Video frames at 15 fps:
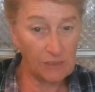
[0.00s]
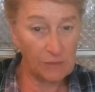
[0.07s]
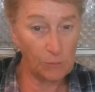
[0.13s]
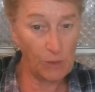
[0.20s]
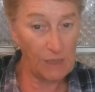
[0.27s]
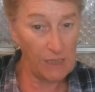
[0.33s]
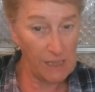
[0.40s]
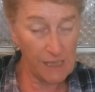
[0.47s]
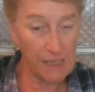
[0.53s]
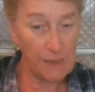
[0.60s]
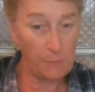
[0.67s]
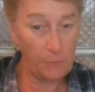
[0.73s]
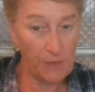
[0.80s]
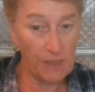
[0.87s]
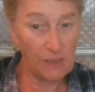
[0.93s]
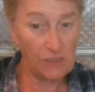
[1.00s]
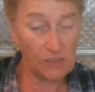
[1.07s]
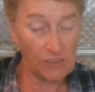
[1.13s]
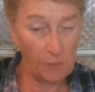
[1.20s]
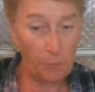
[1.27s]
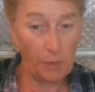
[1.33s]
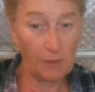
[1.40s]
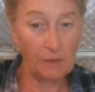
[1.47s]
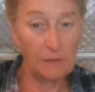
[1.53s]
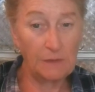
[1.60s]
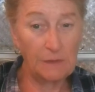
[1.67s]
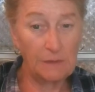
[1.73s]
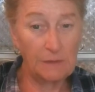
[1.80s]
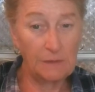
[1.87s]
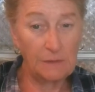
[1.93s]
that we need to keep things
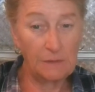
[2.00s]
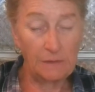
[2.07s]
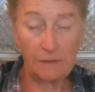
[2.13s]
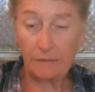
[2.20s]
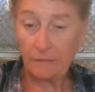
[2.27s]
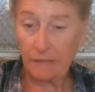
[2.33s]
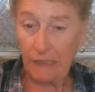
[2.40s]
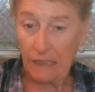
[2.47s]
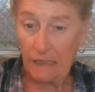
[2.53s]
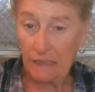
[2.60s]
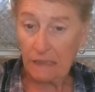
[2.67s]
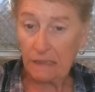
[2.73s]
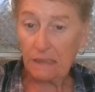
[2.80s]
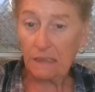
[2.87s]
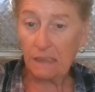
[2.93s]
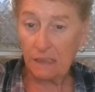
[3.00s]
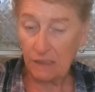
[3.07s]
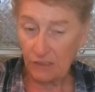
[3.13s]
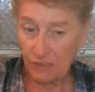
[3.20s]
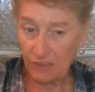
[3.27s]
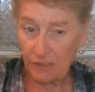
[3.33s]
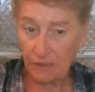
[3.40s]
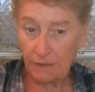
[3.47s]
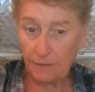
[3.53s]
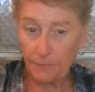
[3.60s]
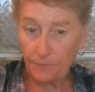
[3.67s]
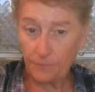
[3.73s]
simple and take it easy.